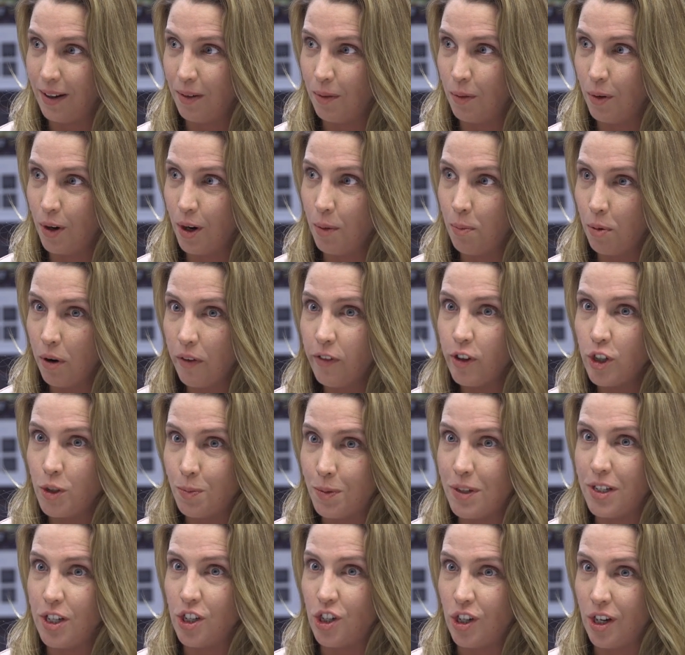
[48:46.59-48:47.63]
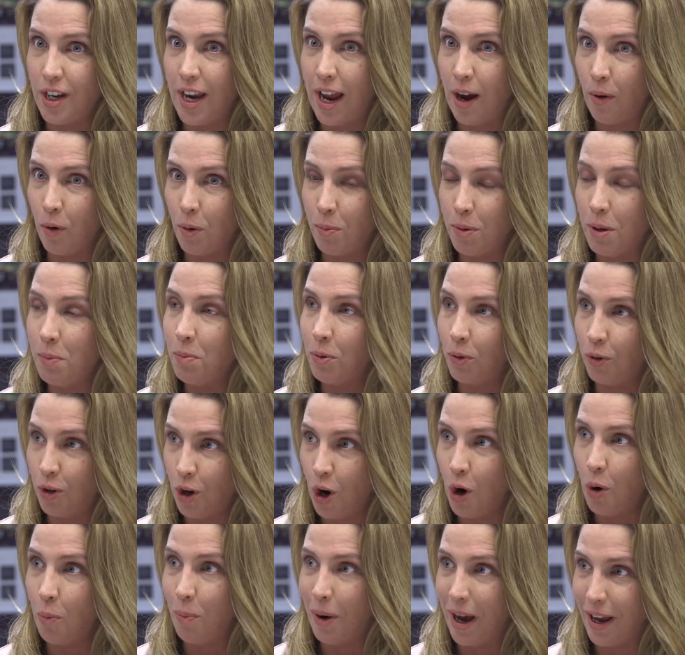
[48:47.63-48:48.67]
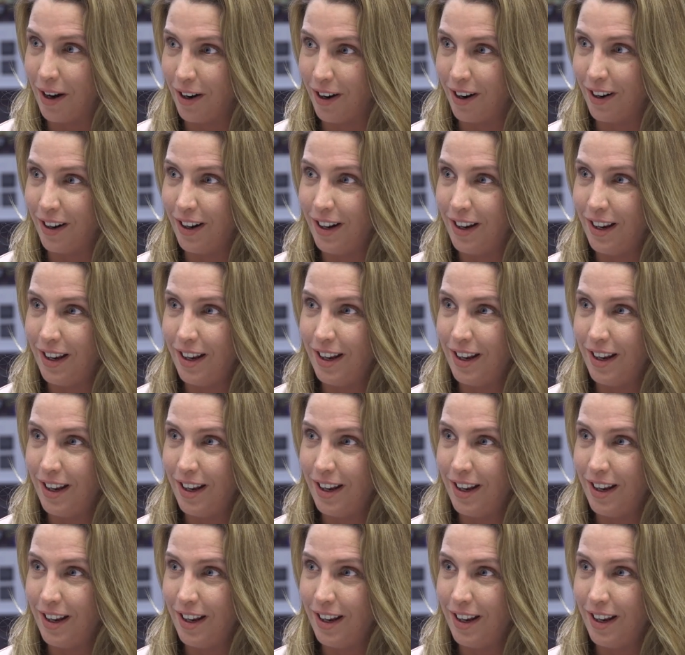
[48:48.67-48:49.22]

We're in a privileged position now where people know better.